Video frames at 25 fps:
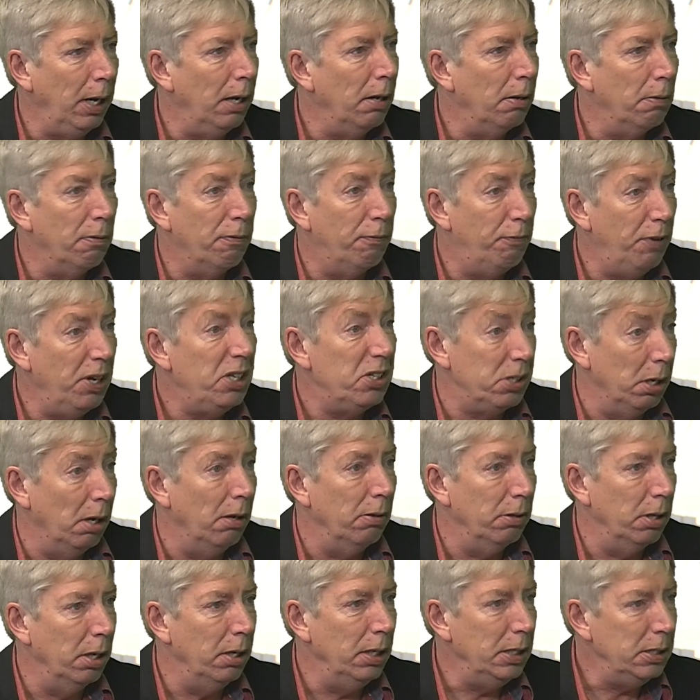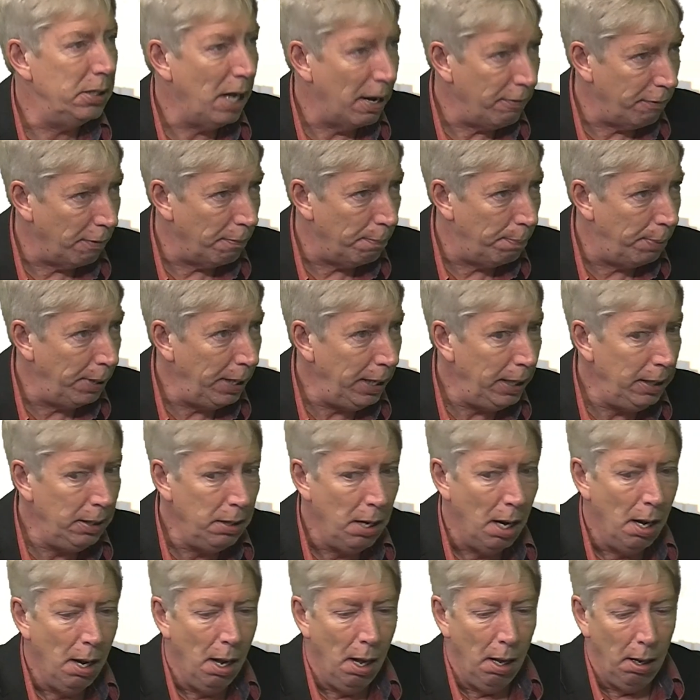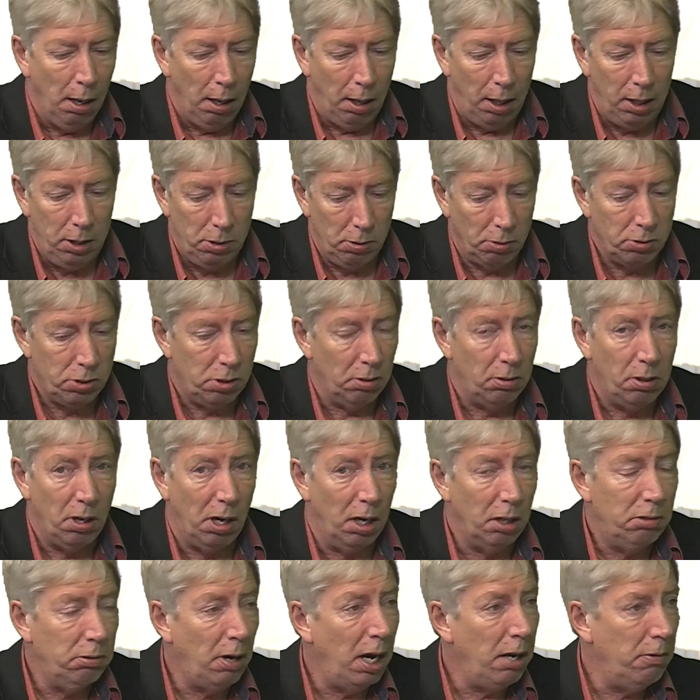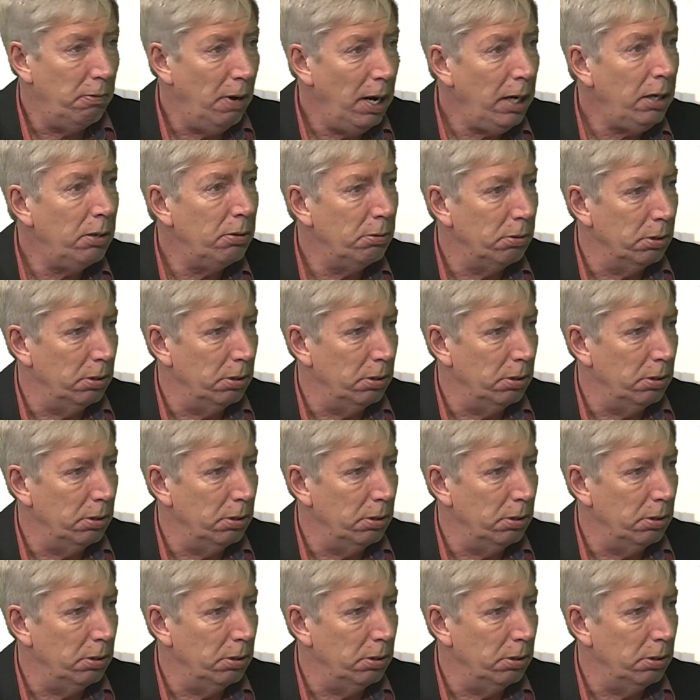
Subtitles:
fitter than he's ever been. He's also got a great record